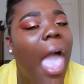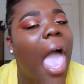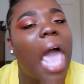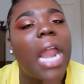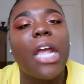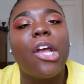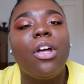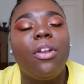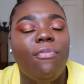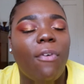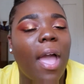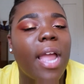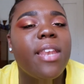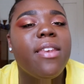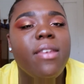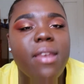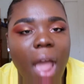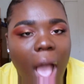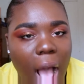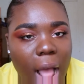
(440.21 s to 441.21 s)
and I could
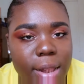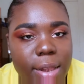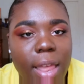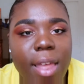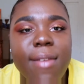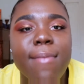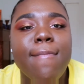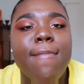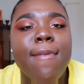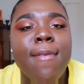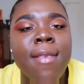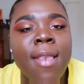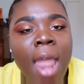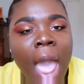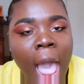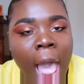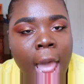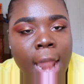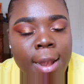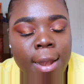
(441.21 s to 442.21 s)
find none.
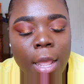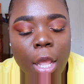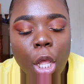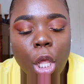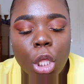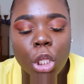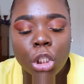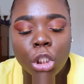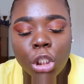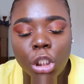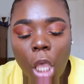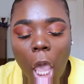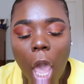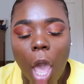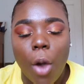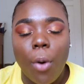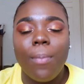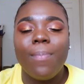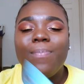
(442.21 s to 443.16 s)
So